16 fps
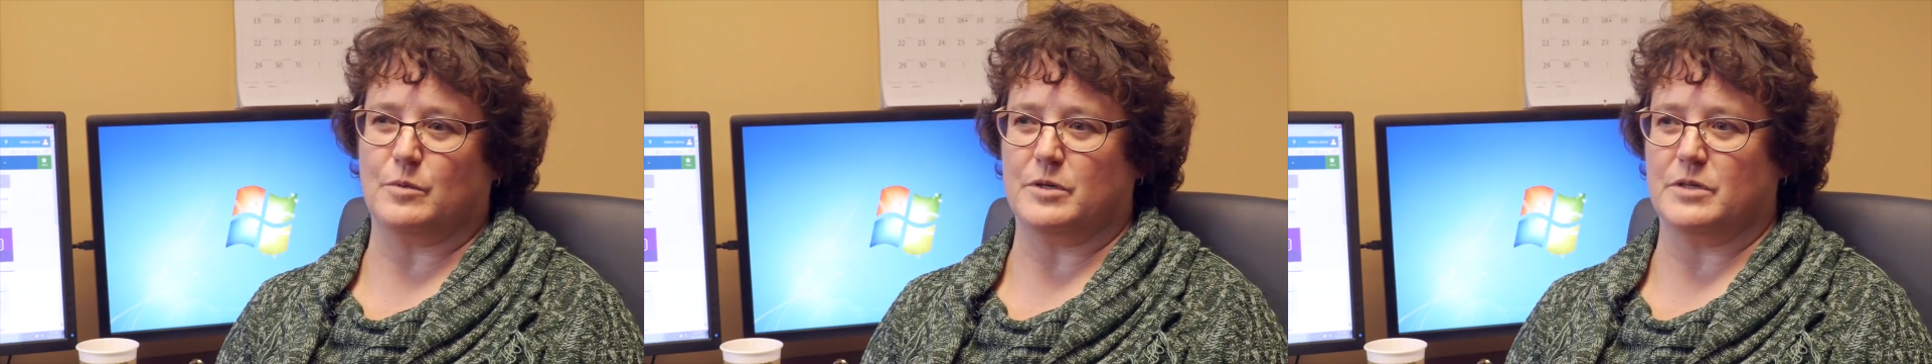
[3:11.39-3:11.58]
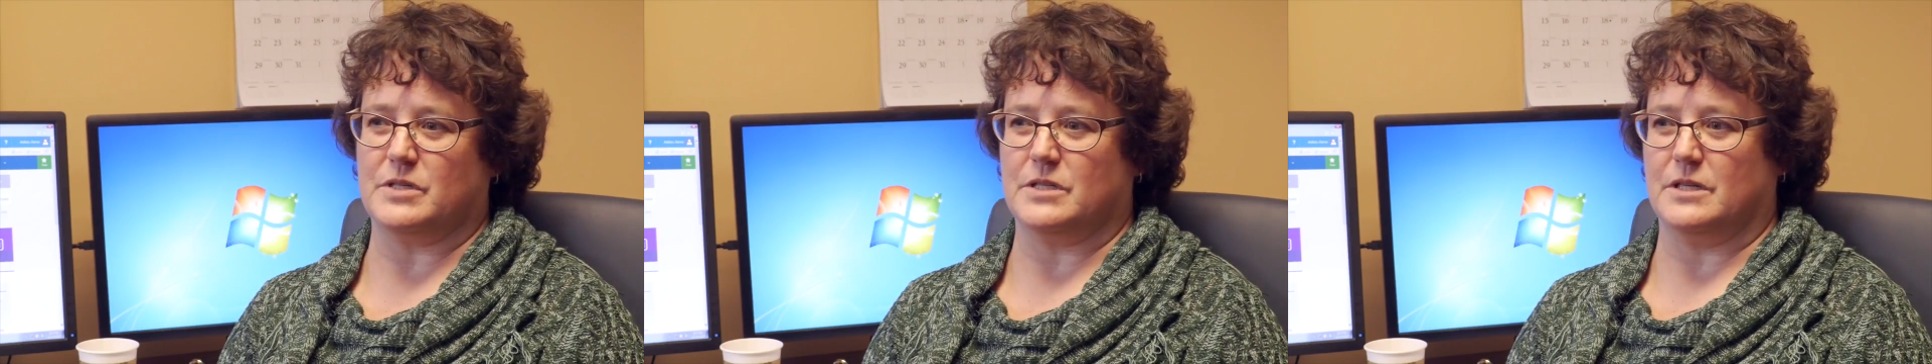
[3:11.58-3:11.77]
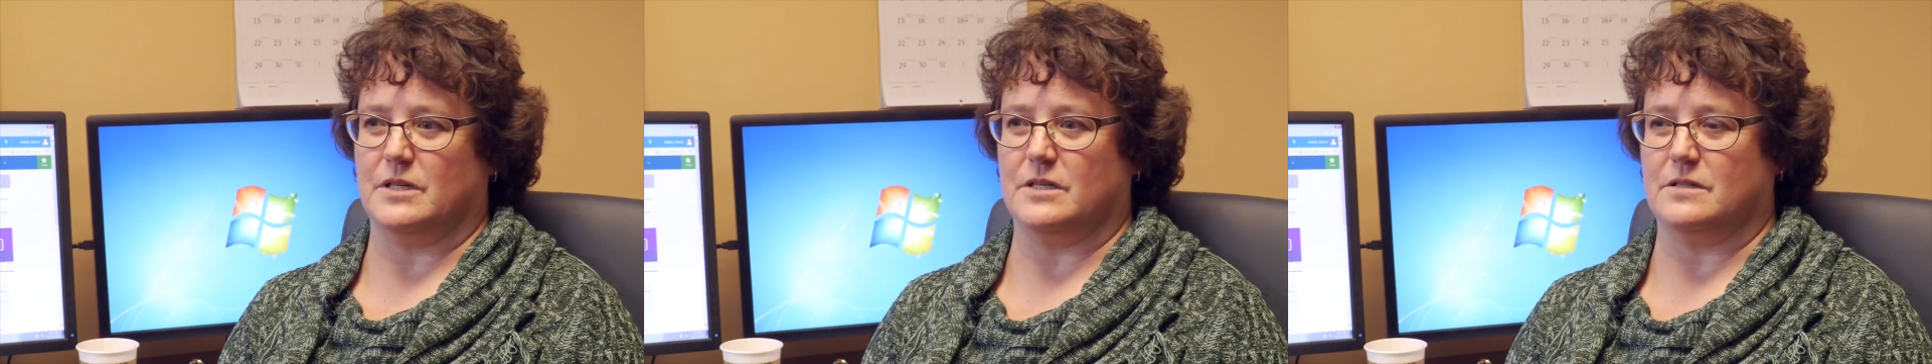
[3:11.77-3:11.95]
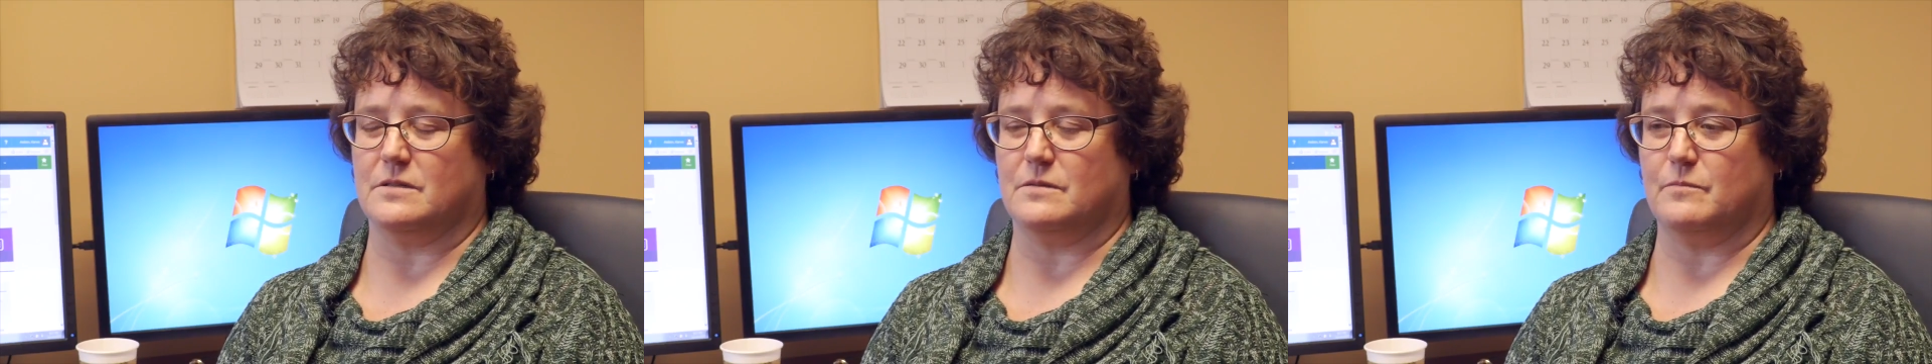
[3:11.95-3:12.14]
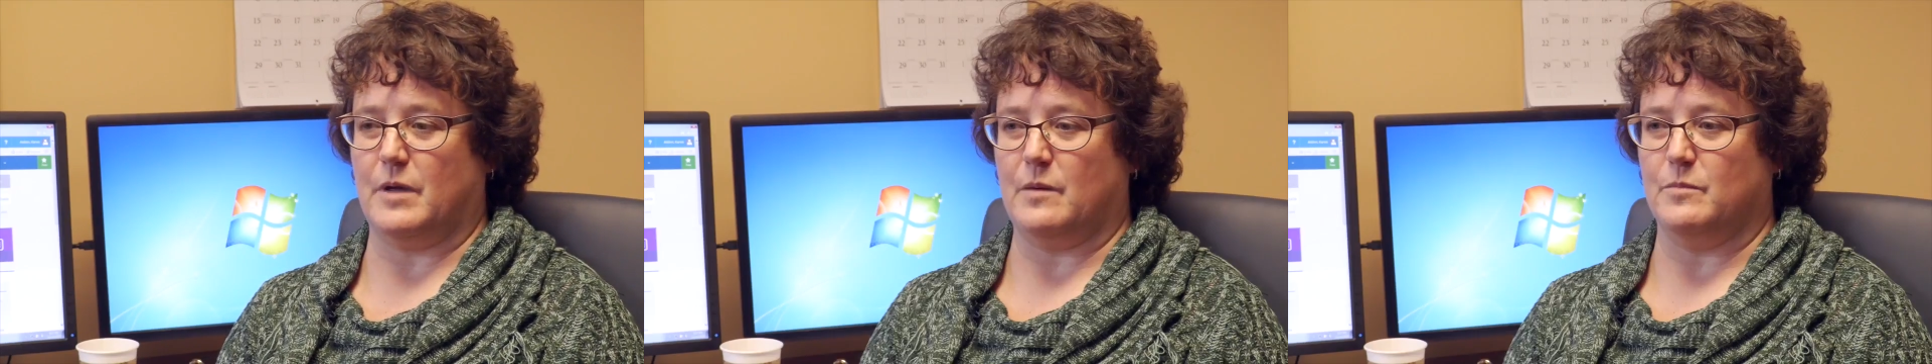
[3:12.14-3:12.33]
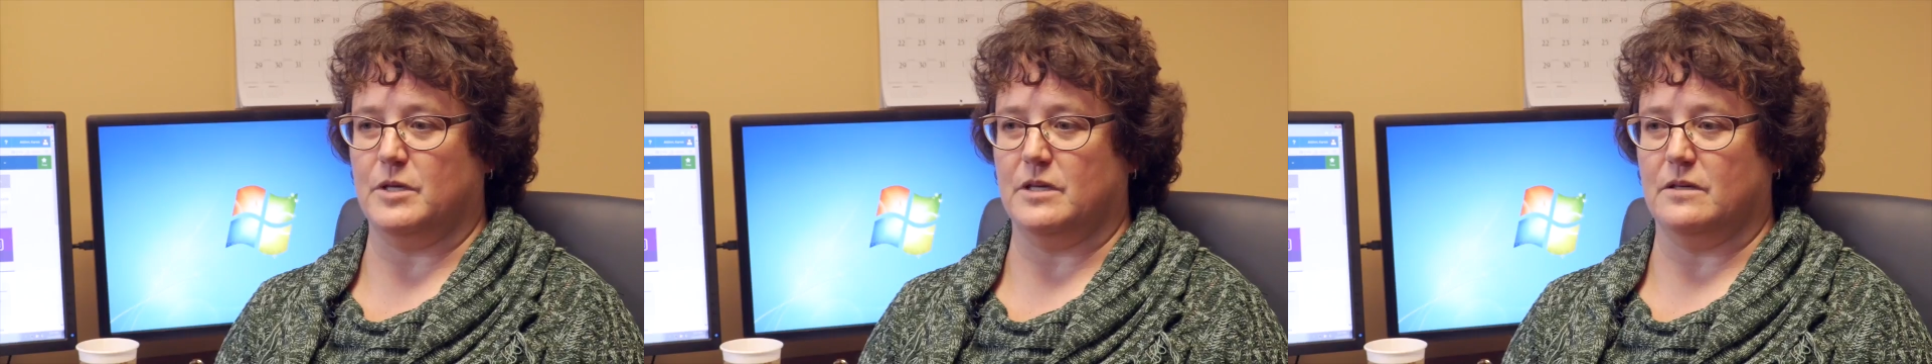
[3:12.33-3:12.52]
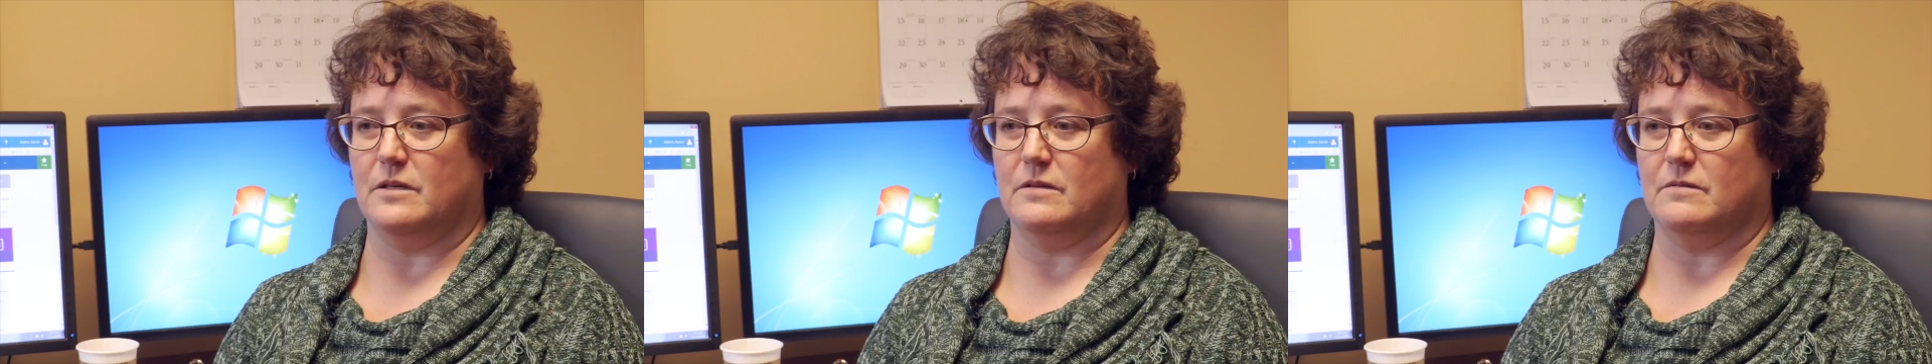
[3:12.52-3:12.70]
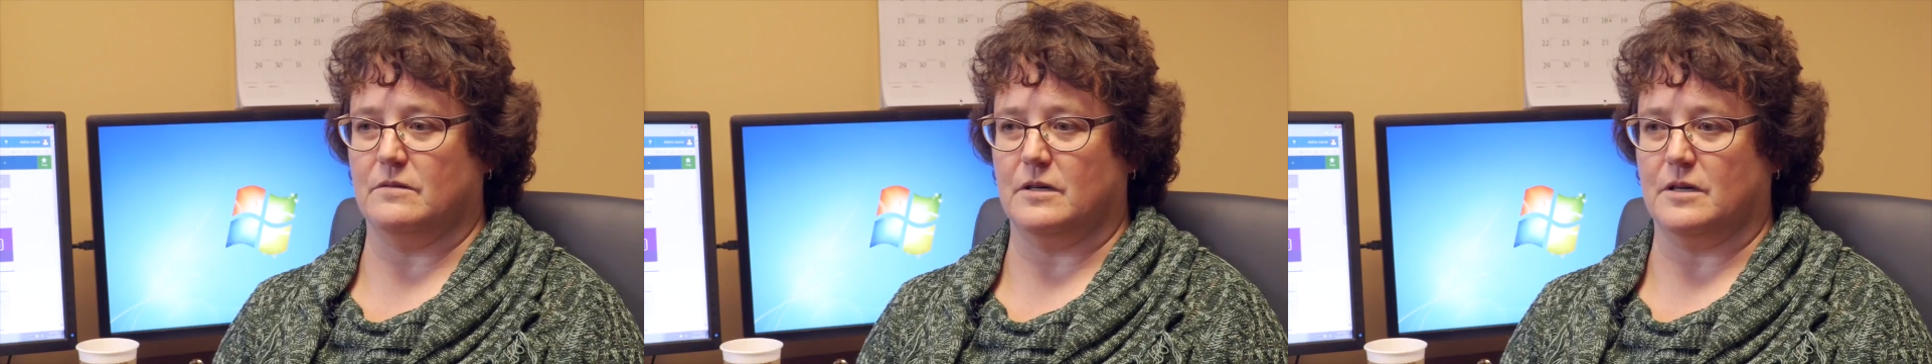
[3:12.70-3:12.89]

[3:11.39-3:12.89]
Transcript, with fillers: person is maybe